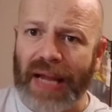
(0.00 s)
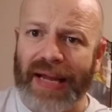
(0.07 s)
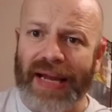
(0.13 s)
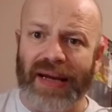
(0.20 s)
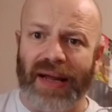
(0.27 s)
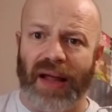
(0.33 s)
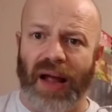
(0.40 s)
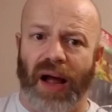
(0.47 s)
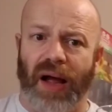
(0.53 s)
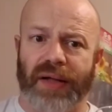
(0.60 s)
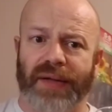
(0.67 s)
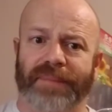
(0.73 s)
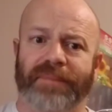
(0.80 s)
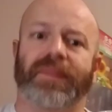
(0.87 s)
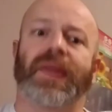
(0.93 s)
In the
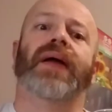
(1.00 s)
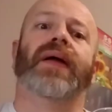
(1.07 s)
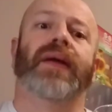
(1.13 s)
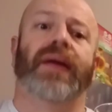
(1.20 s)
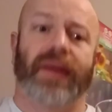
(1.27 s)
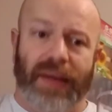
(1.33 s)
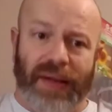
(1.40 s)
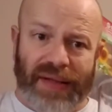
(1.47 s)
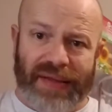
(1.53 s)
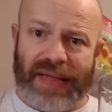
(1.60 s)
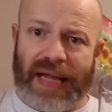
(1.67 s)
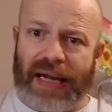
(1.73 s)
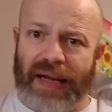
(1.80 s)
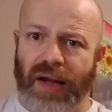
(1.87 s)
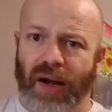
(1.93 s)
garden,
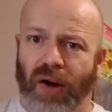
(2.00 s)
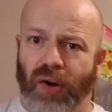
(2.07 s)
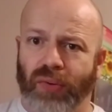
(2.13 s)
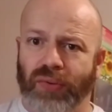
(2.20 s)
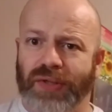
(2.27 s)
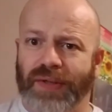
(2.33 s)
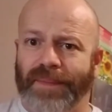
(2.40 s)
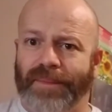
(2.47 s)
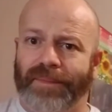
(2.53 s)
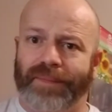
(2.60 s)
dead cold,